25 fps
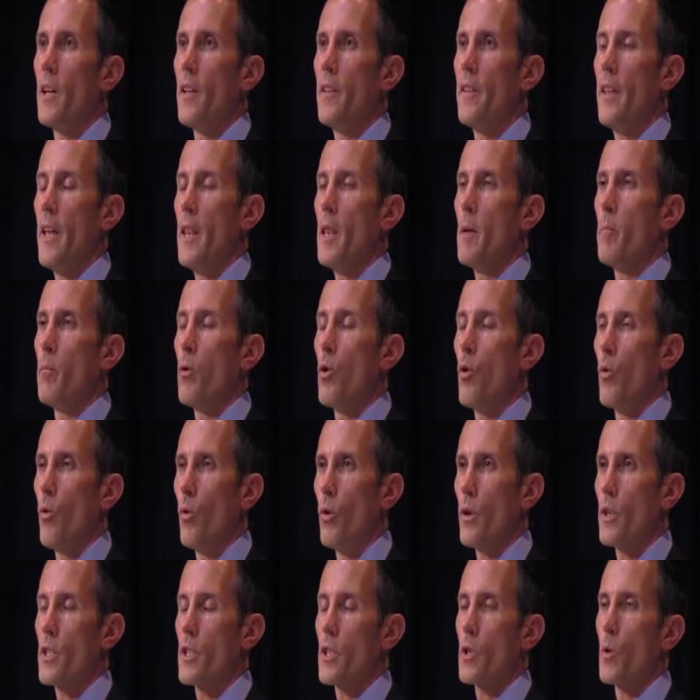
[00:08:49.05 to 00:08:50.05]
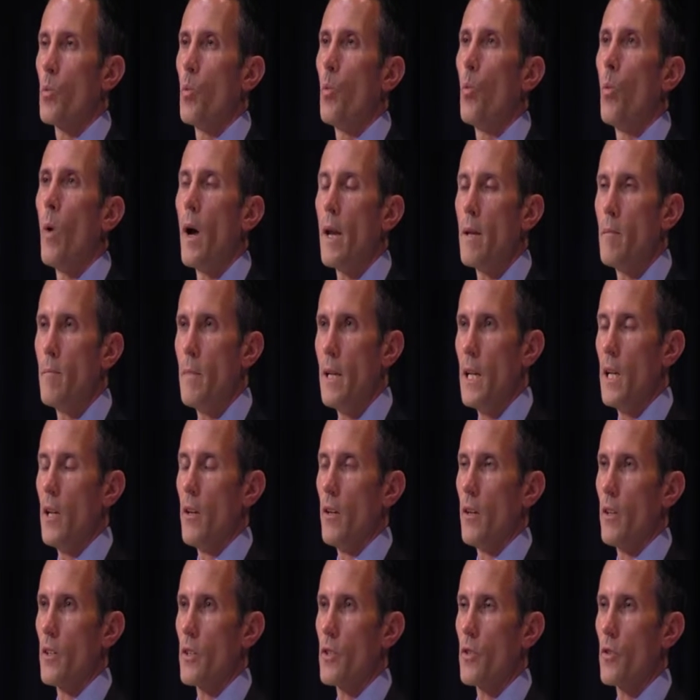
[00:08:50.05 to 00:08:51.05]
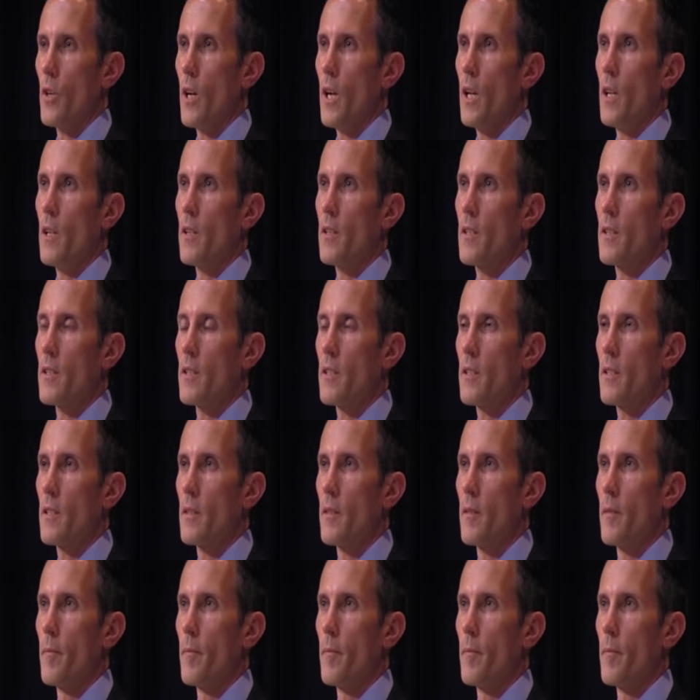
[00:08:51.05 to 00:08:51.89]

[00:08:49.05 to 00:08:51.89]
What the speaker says: than the poorest 1 million Australians.